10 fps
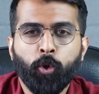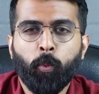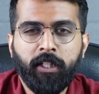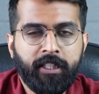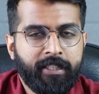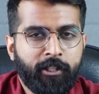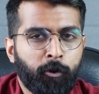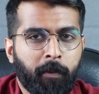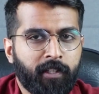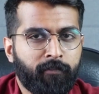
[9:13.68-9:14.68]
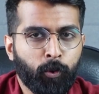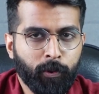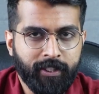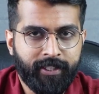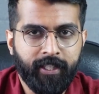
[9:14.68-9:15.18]
So one thing that you might have
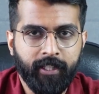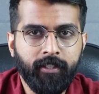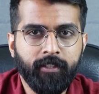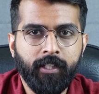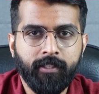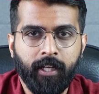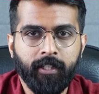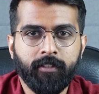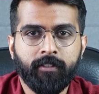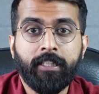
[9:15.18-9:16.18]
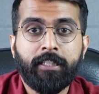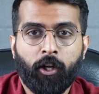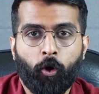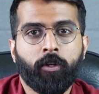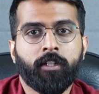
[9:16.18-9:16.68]
noticed today is that the
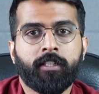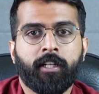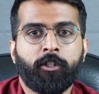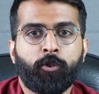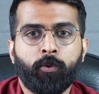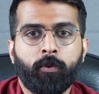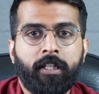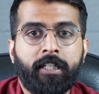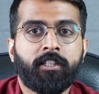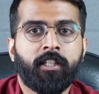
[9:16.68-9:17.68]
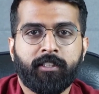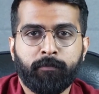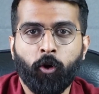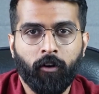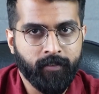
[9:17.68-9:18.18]
interlocutor tried to initiate
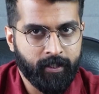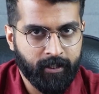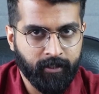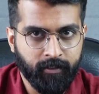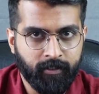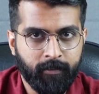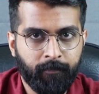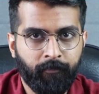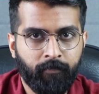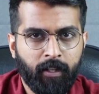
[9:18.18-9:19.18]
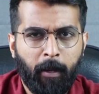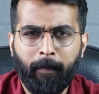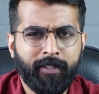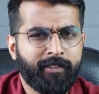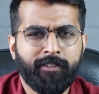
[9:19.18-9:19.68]
some conversations.
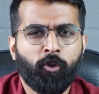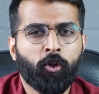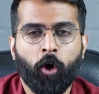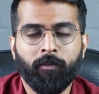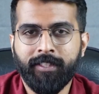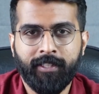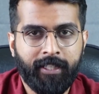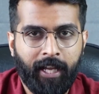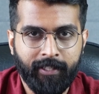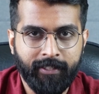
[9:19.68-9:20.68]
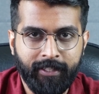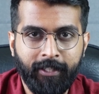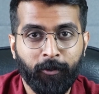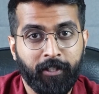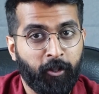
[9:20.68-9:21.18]
But this is not always a
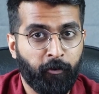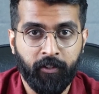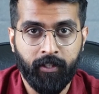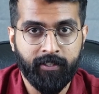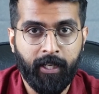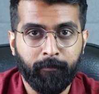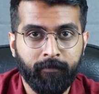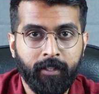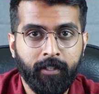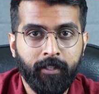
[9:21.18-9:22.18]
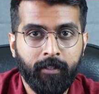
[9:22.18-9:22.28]
guarantee on the day of your exam,